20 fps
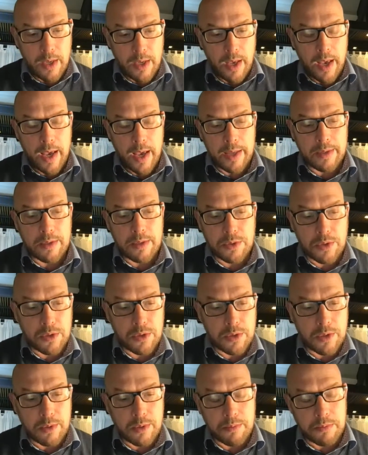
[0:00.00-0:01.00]
And the
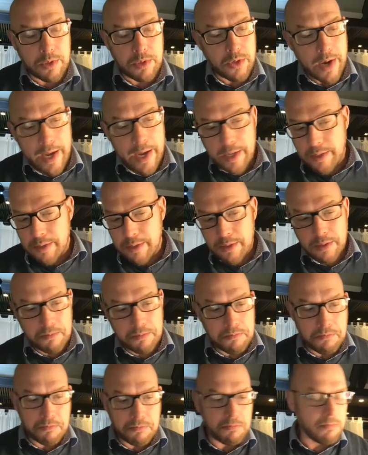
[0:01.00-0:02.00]
system tracks
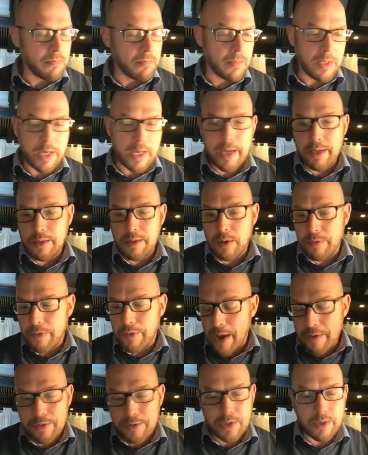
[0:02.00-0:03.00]
data of
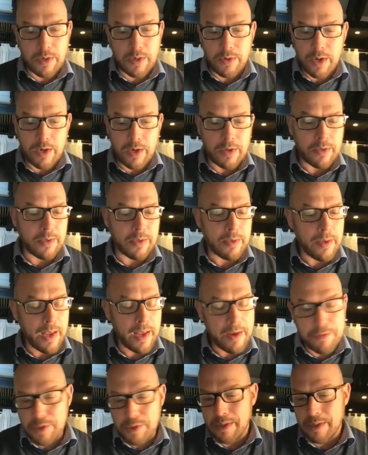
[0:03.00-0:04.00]
every single round,
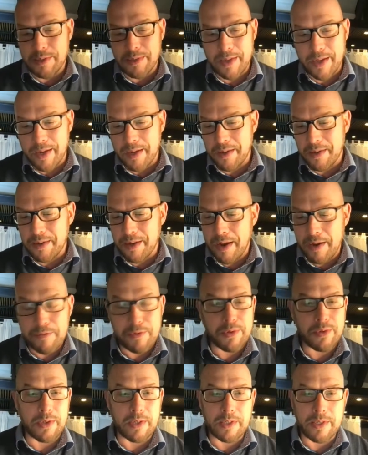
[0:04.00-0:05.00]
every single second, every
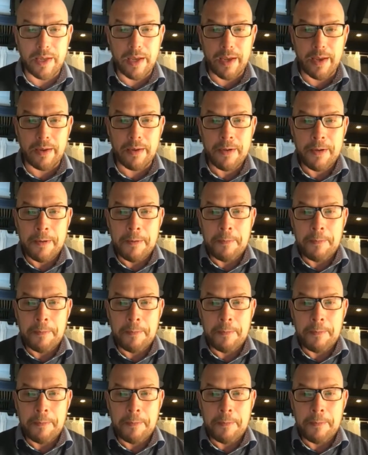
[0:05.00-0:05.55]
single day